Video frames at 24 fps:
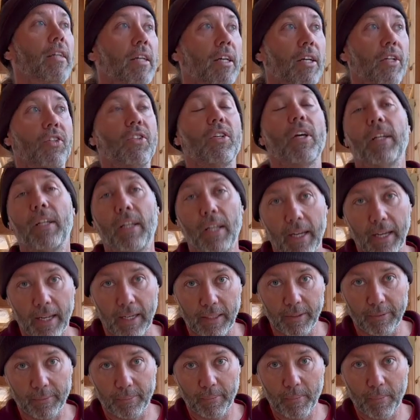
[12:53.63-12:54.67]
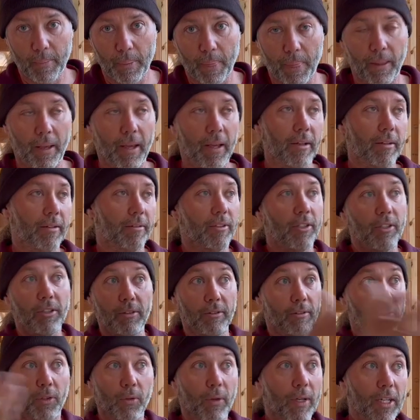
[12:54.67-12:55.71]
sunlight and
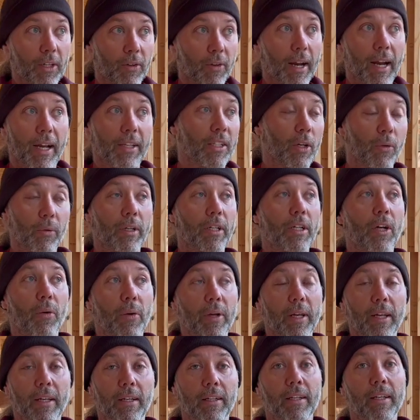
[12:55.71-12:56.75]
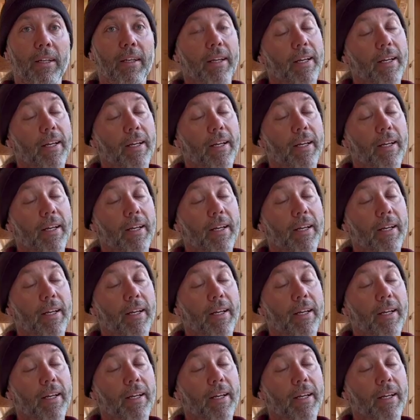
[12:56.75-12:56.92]
green grass, I want to go eat.